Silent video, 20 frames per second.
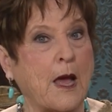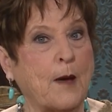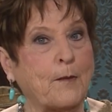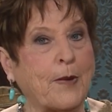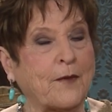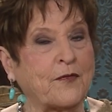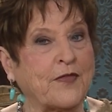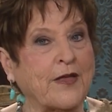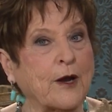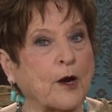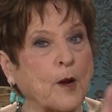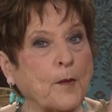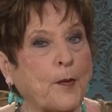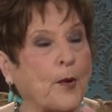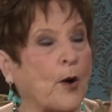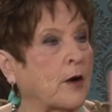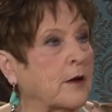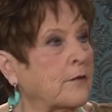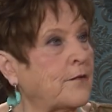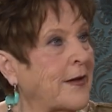But they're a
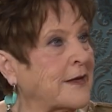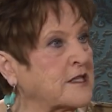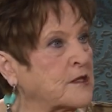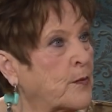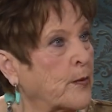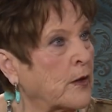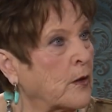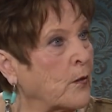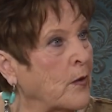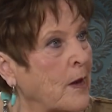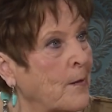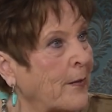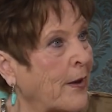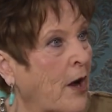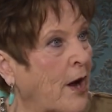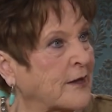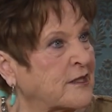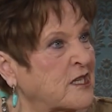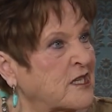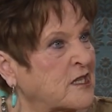part of that spirit realm.
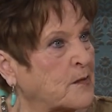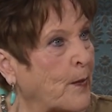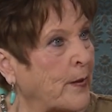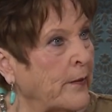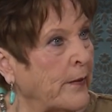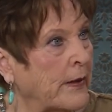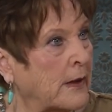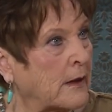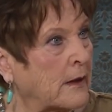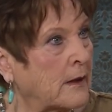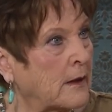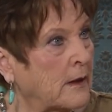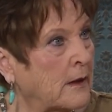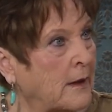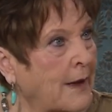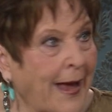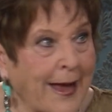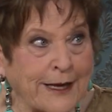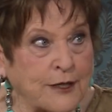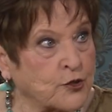God's a spirit.
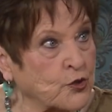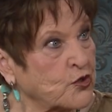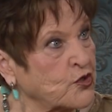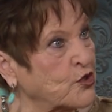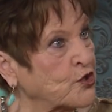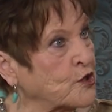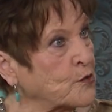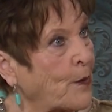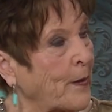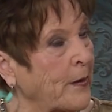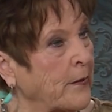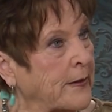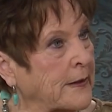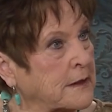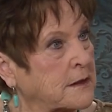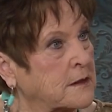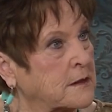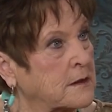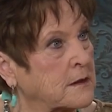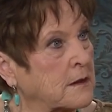Yeah. Angels are
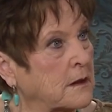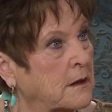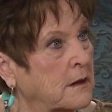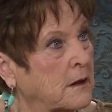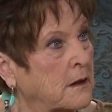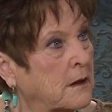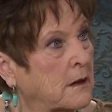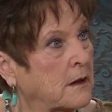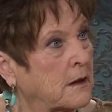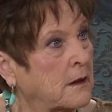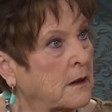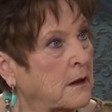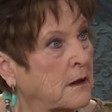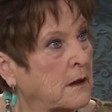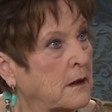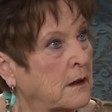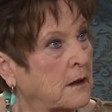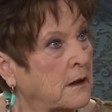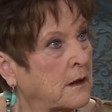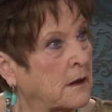spirits. Yeah. That's
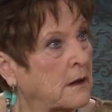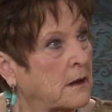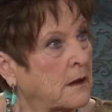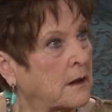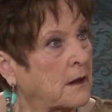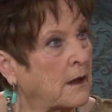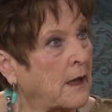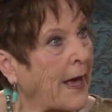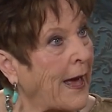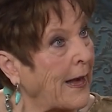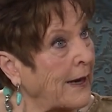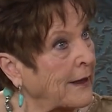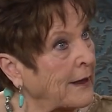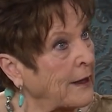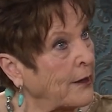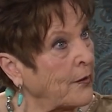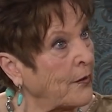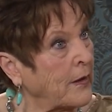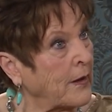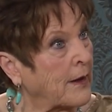right.
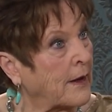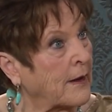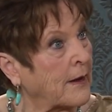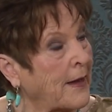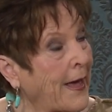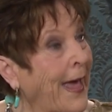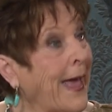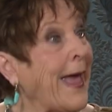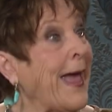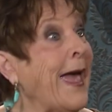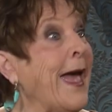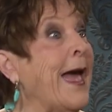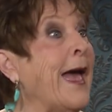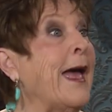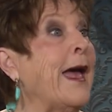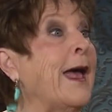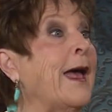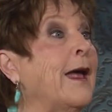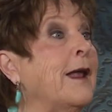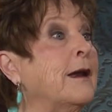Hallelujah.
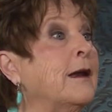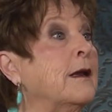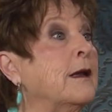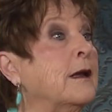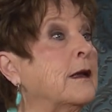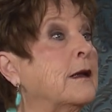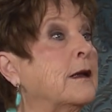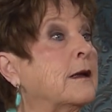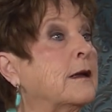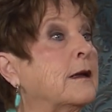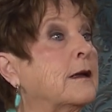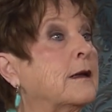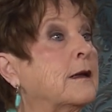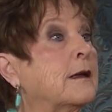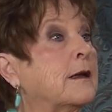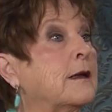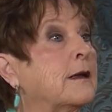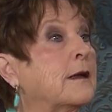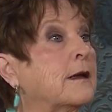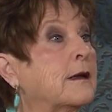And
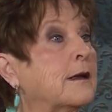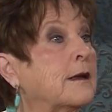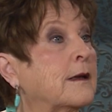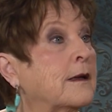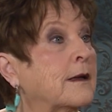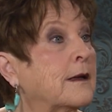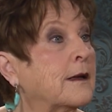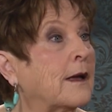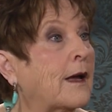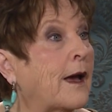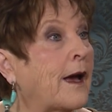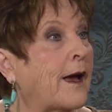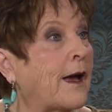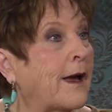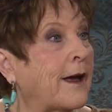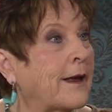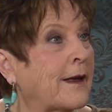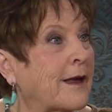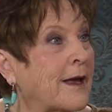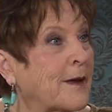
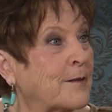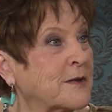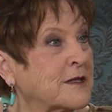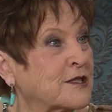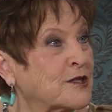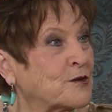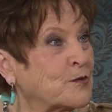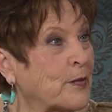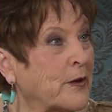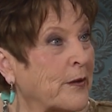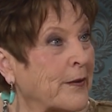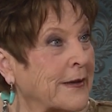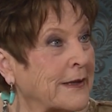I am a spirit.